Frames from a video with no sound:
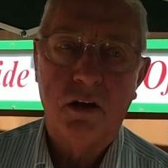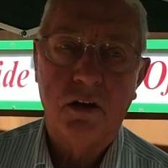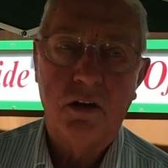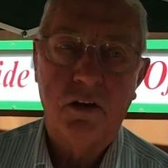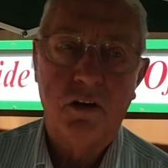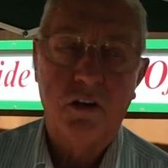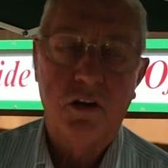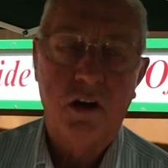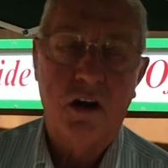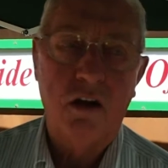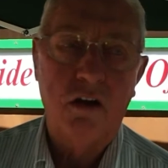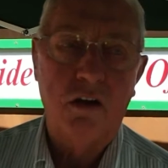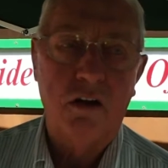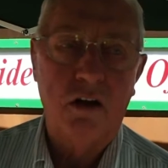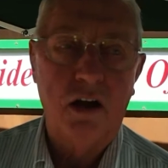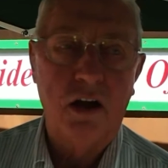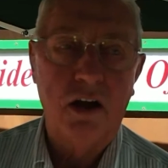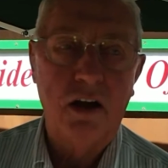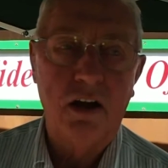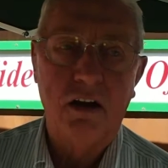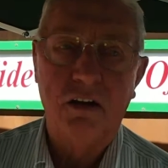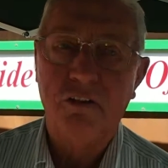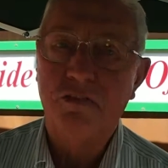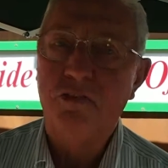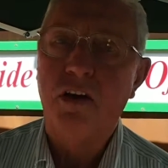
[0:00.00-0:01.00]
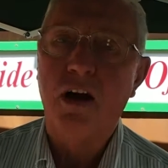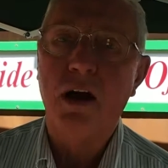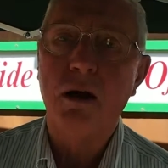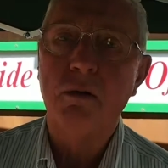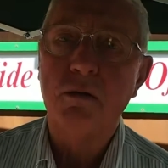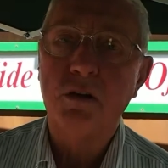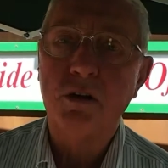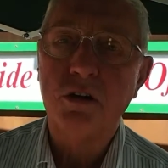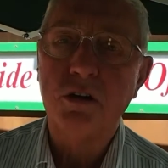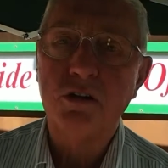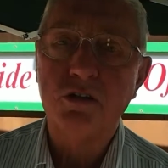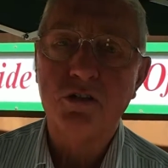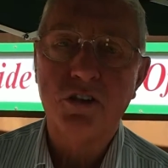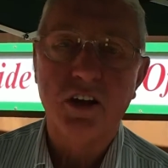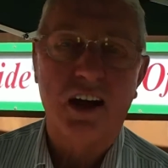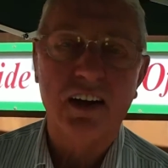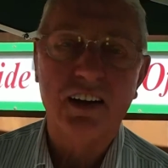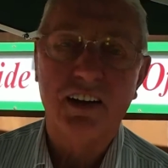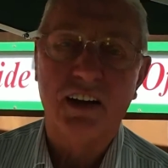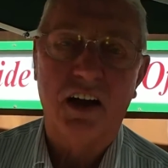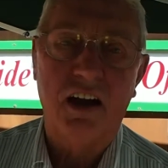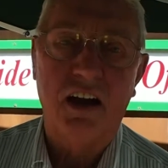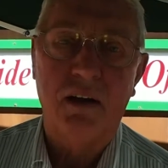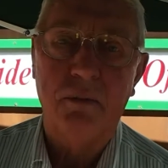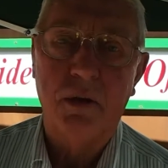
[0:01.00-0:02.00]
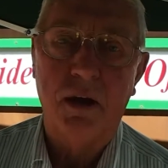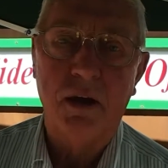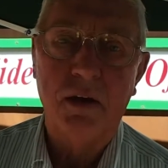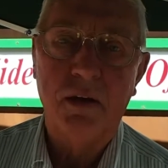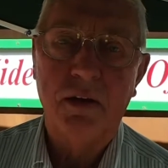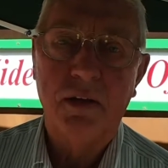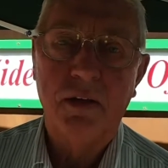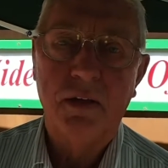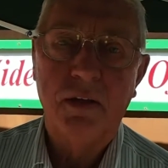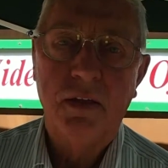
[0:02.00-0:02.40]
CarolinaFarmers.com.